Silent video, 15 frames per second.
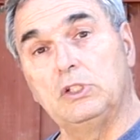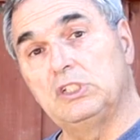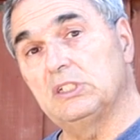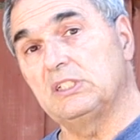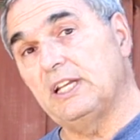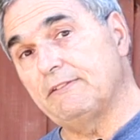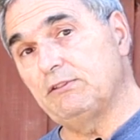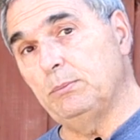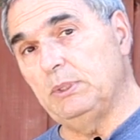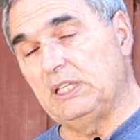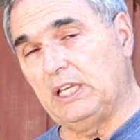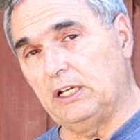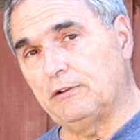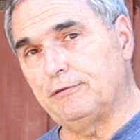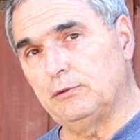you just have to be
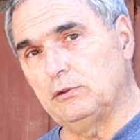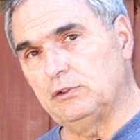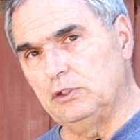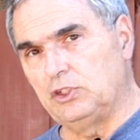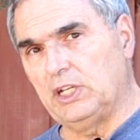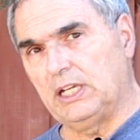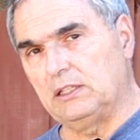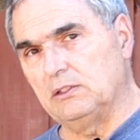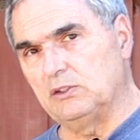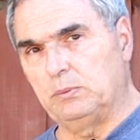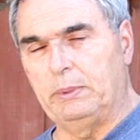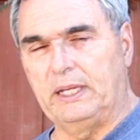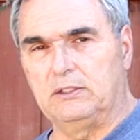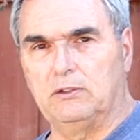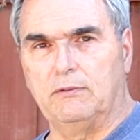careful to check the
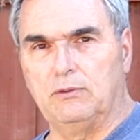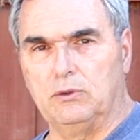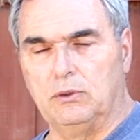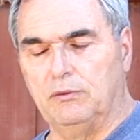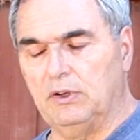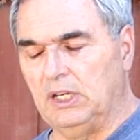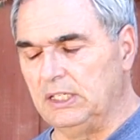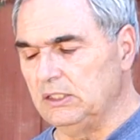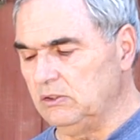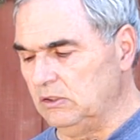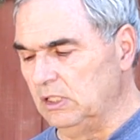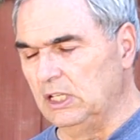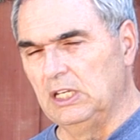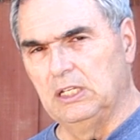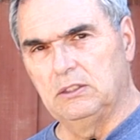specs of your
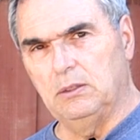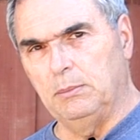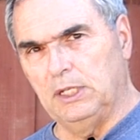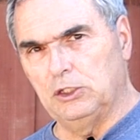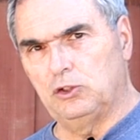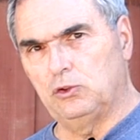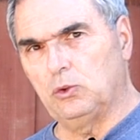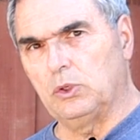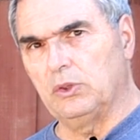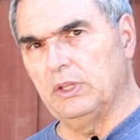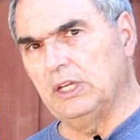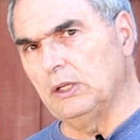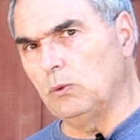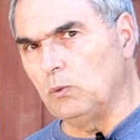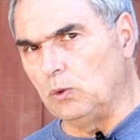device to make sure
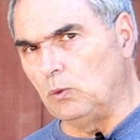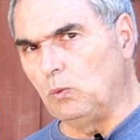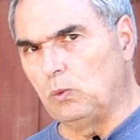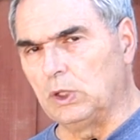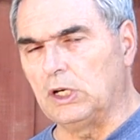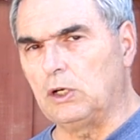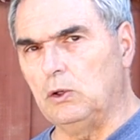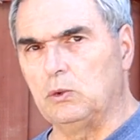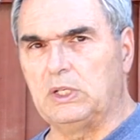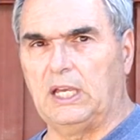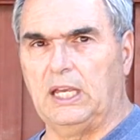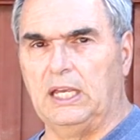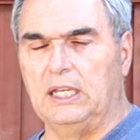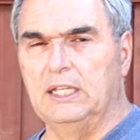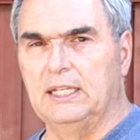that it will work
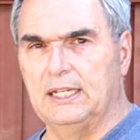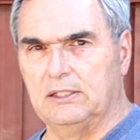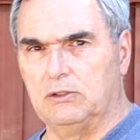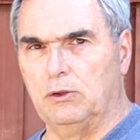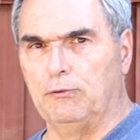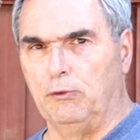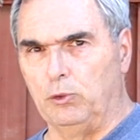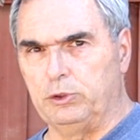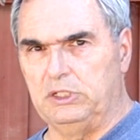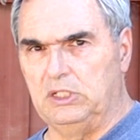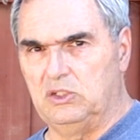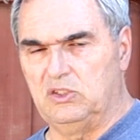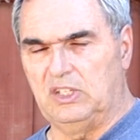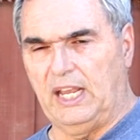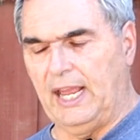okay as the
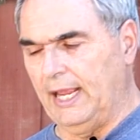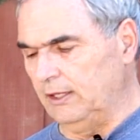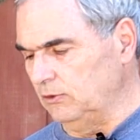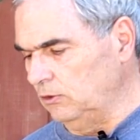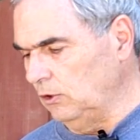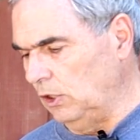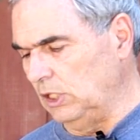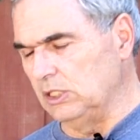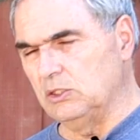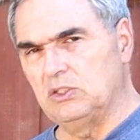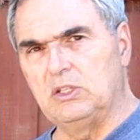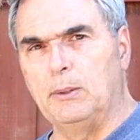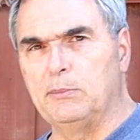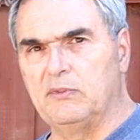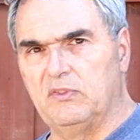voltage sags on
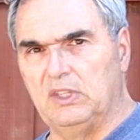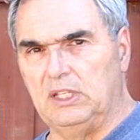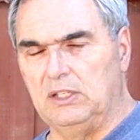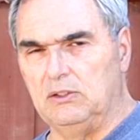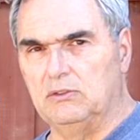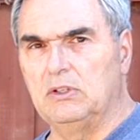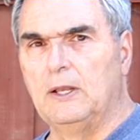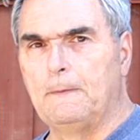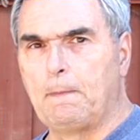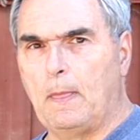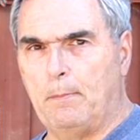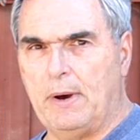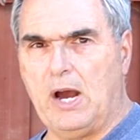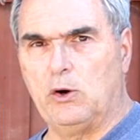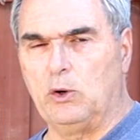some of these
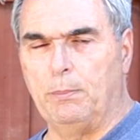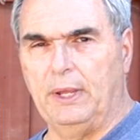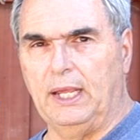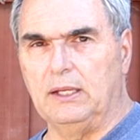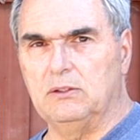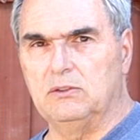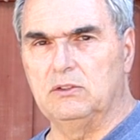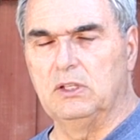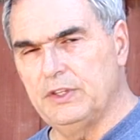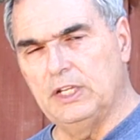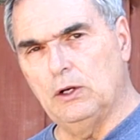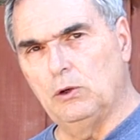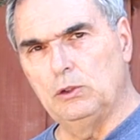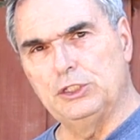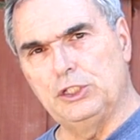power banks
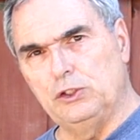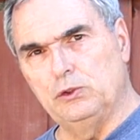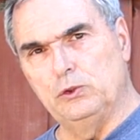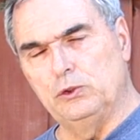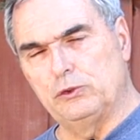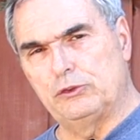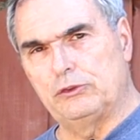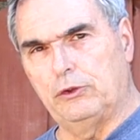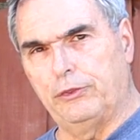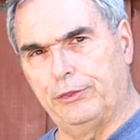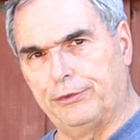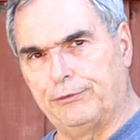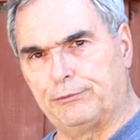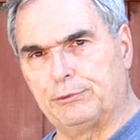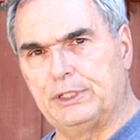that only use
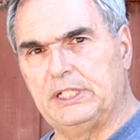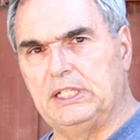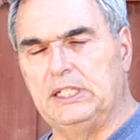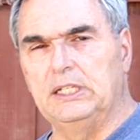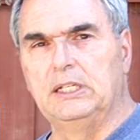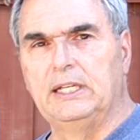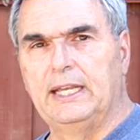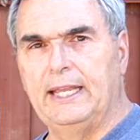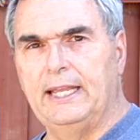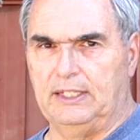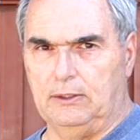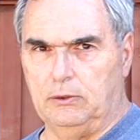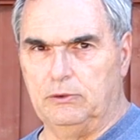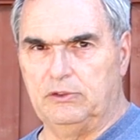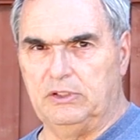3
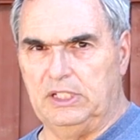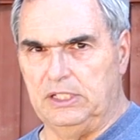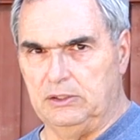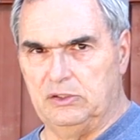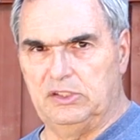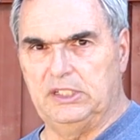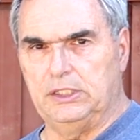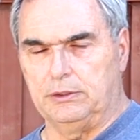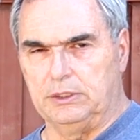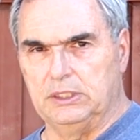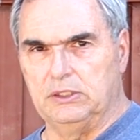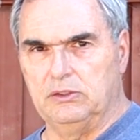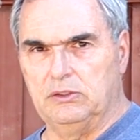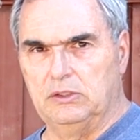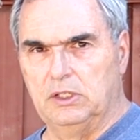cells in
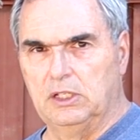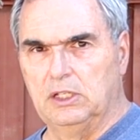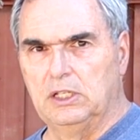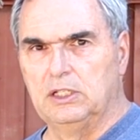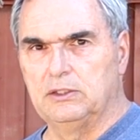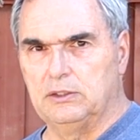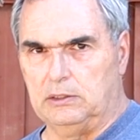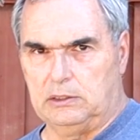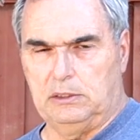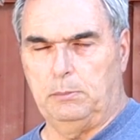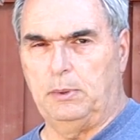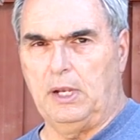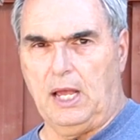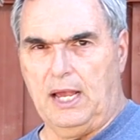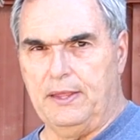series to
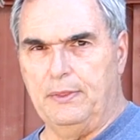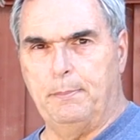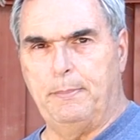supply the